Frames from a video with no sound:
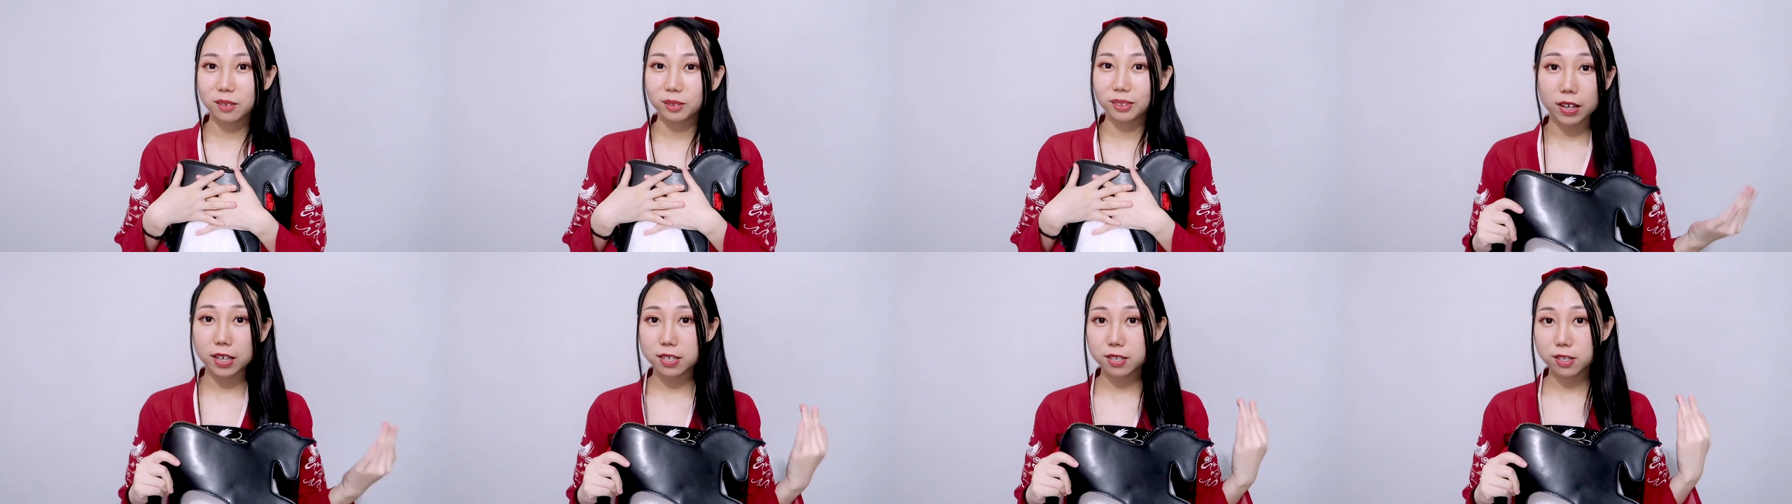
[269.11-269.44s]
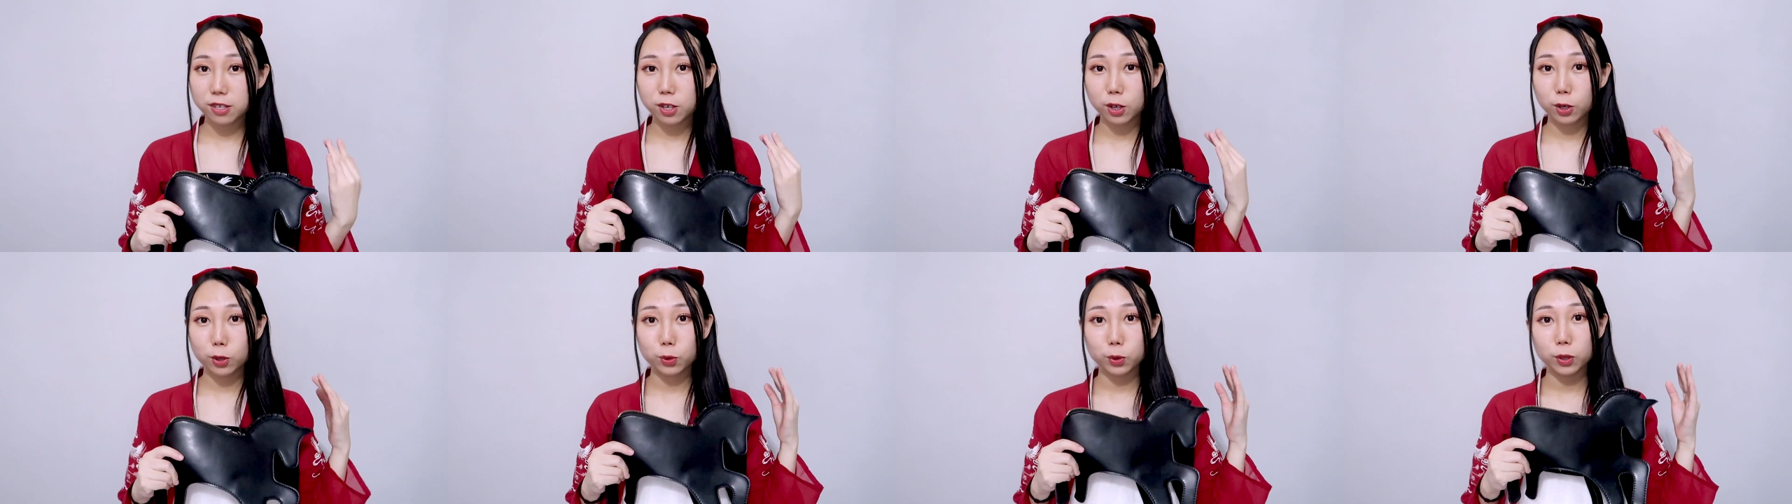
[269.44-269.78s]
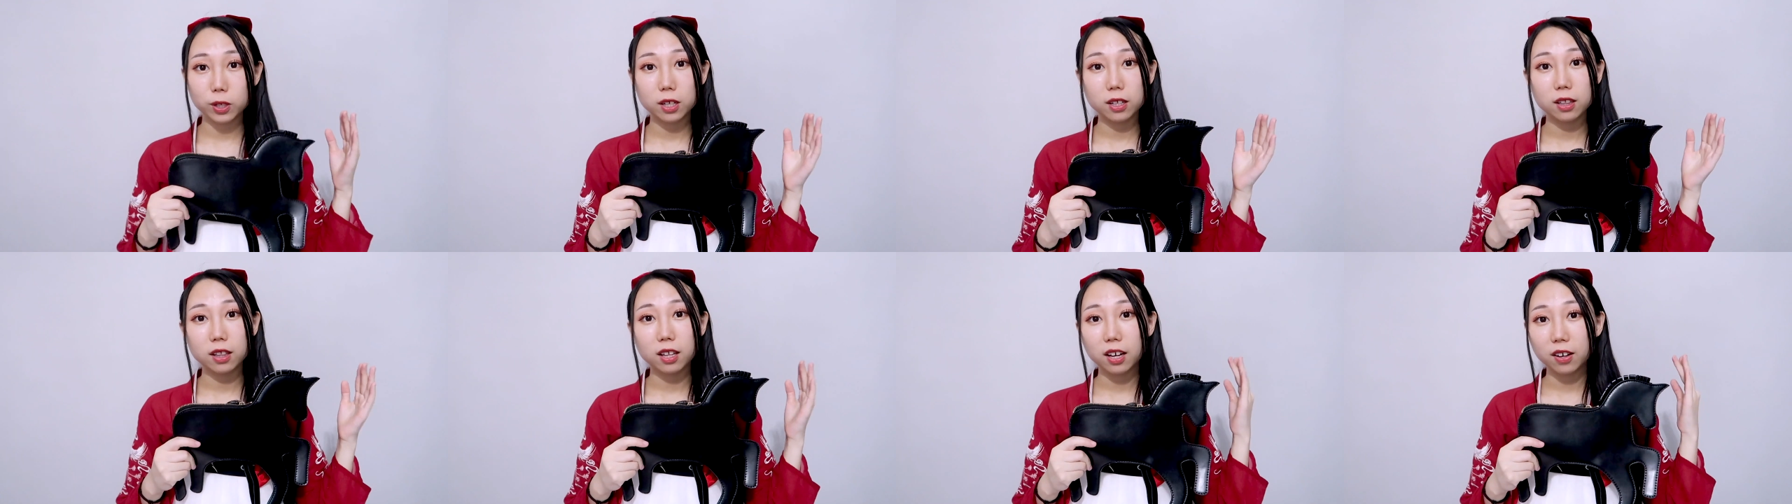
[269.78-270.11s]
I still
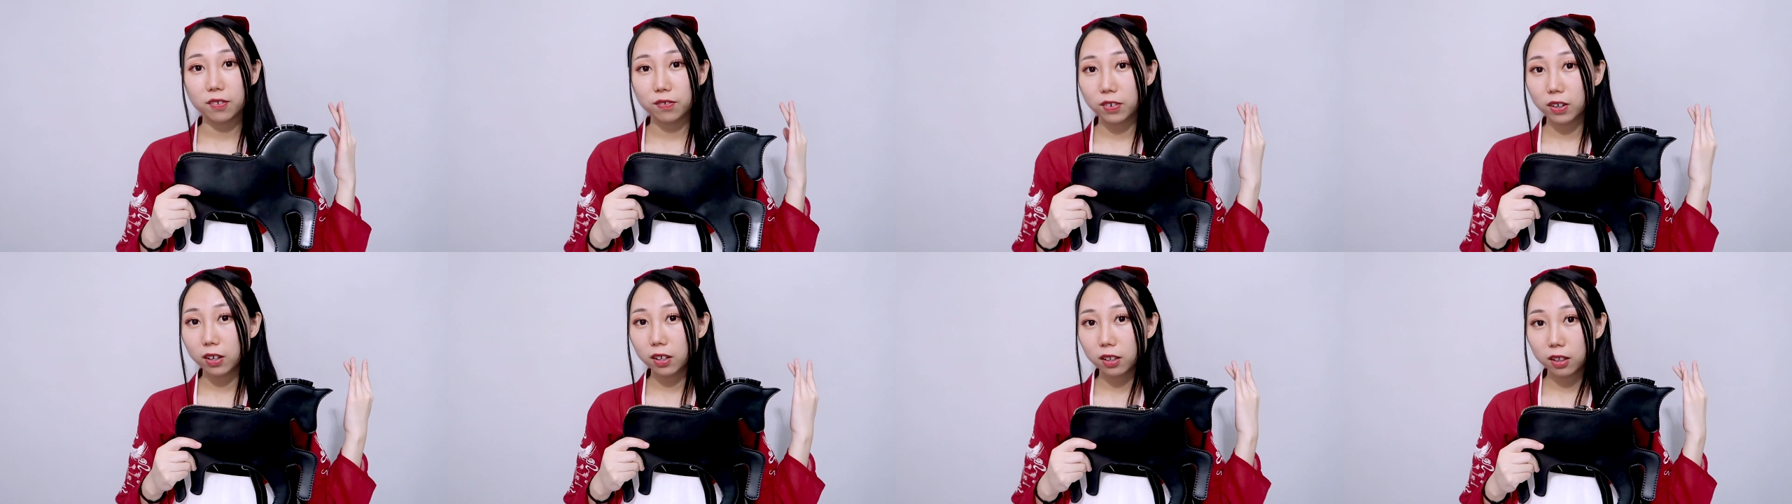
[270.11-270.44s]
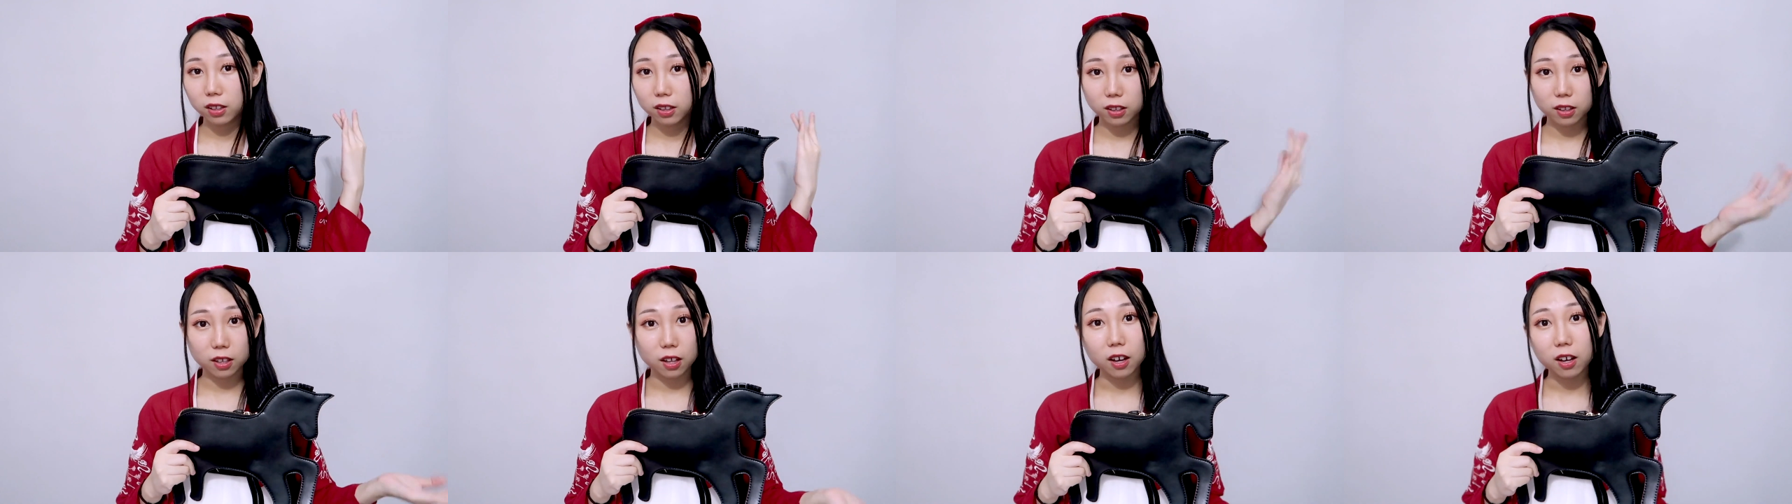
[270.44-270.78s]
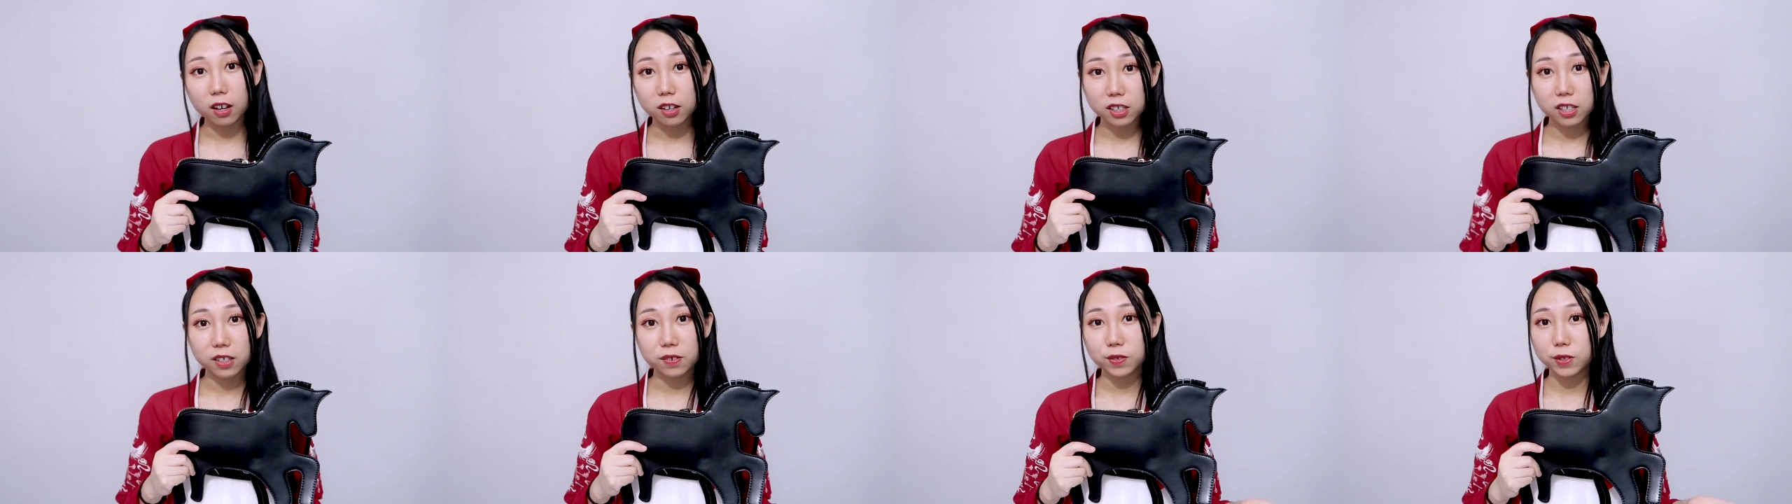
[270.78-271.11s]
really love a
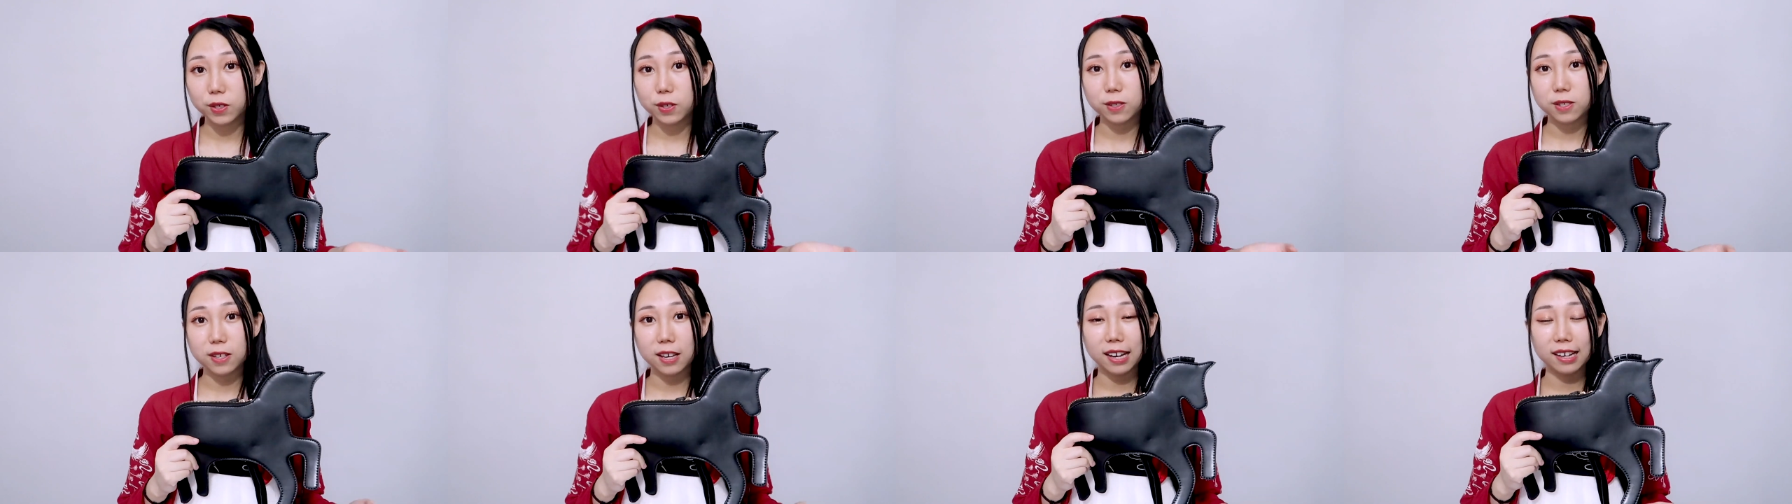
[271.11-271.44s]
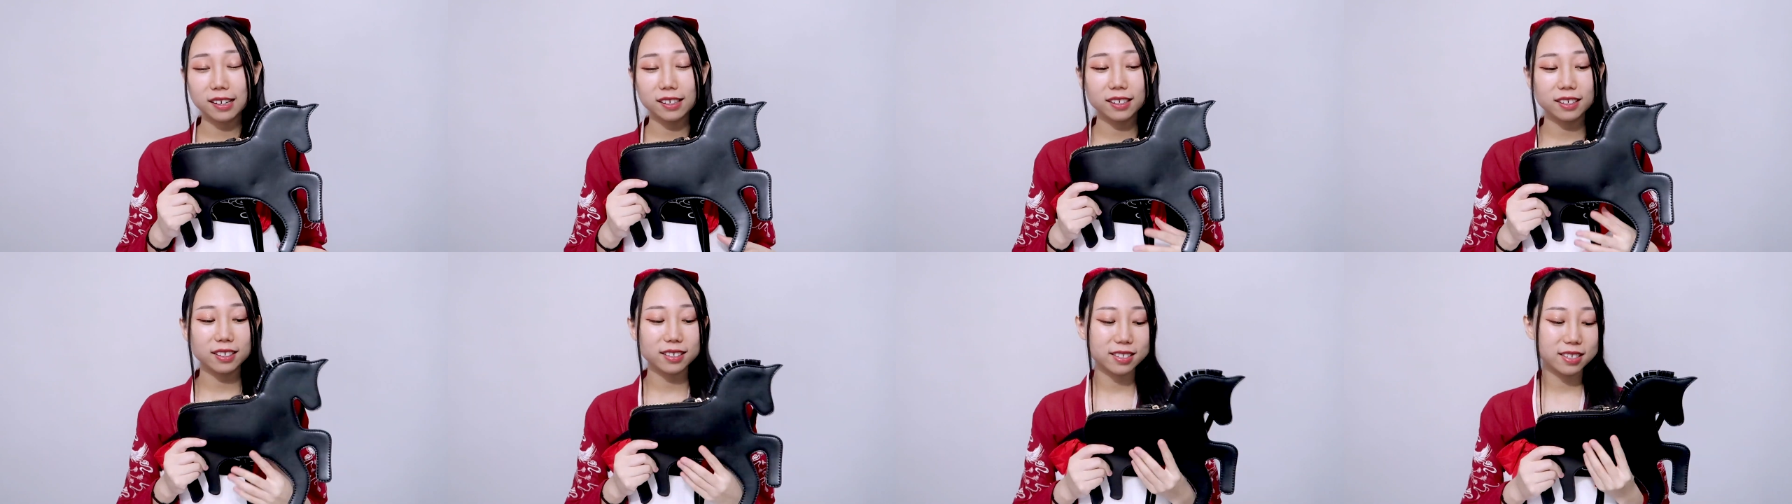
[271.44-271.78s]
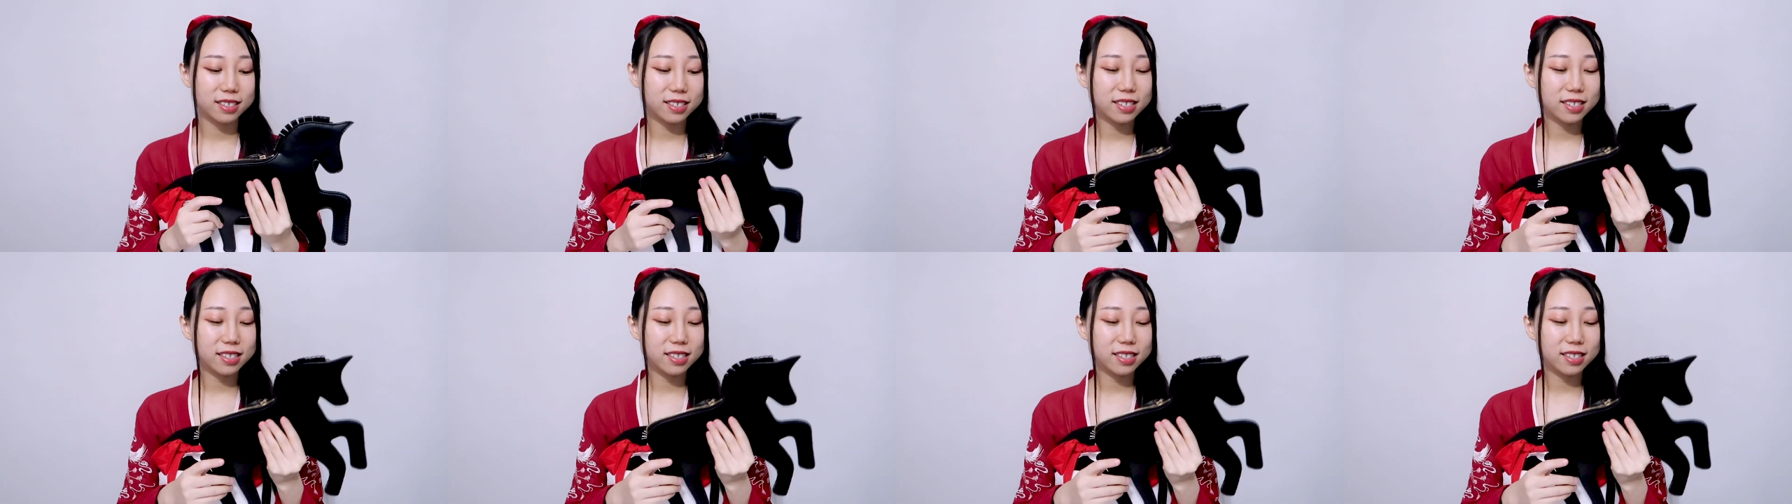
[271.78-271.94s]
lot of those items.